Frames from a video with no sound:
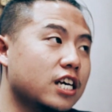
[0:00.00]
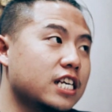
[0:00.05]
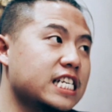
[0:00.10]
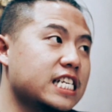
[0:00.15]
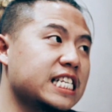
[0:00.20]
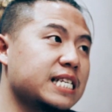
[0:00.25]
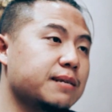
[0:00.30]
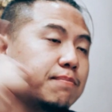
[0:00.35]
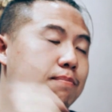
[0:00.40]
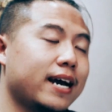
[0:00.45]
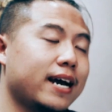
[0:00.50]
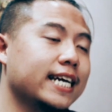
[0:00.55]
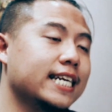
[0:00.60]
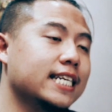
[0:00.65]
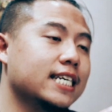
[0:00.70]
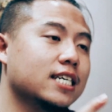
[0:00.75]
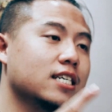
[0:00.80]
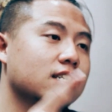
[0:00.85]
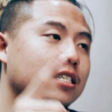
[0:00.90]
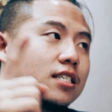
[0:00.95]

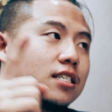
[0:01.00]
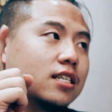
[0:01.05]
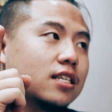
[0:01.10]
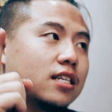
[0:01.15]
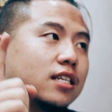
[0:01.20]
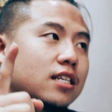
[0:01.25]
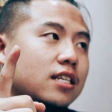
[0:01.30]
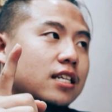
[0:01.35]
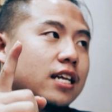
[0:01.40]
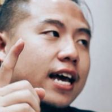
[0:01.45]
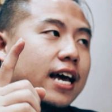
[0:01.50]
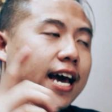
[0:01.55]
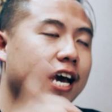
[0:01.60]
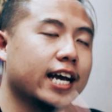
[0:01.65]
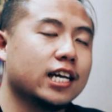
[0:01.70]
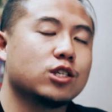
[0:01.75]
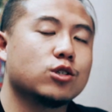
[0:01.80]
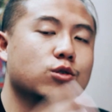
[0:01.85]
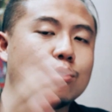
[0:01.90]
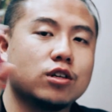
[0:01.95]
Spyder, the
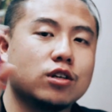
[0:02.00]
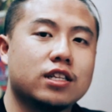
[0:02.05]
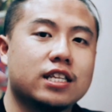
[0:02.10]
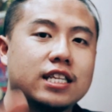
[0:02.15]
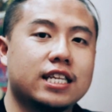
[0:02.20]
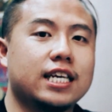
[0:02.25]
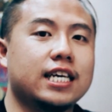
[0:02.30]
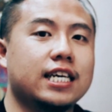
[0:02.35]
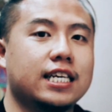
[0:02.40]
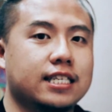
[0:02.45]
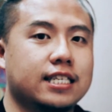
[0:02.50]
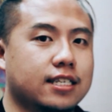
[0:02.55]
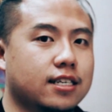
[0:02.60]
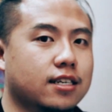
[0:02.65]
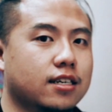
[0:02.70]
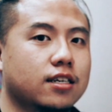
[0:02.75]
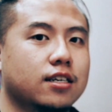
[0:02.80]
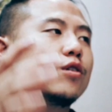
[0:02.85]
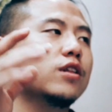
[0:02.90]
actual teaser.